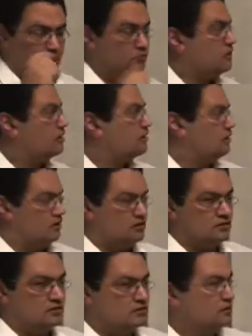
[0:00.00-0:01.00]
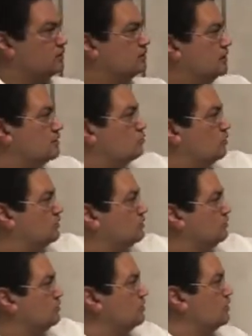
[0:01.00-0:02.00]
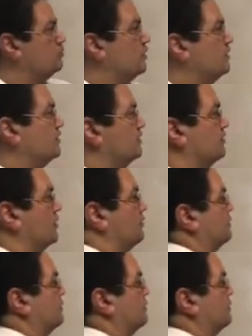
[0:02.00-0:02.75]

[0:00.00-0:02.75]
Because in this one, you can breathe on top